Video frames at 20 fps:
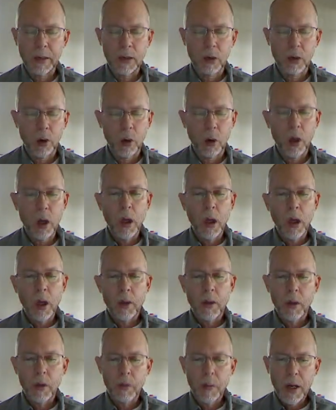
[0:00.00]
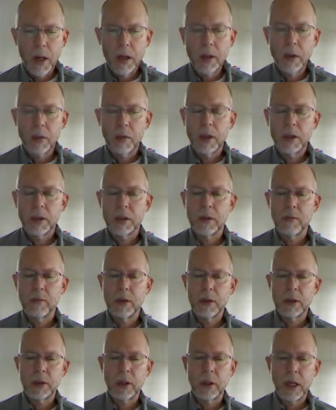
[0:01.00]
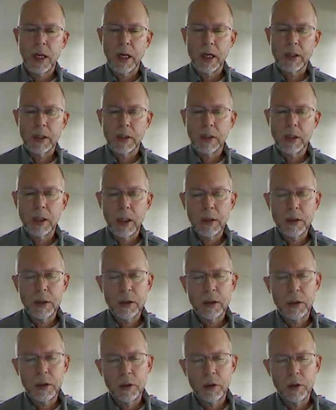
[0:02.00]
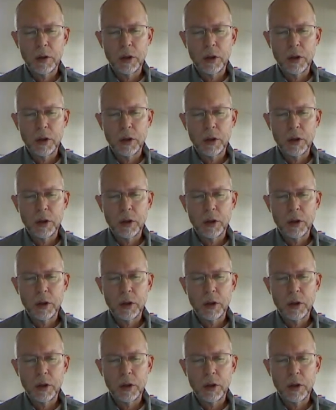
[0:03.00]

So the main thrust of this class is not to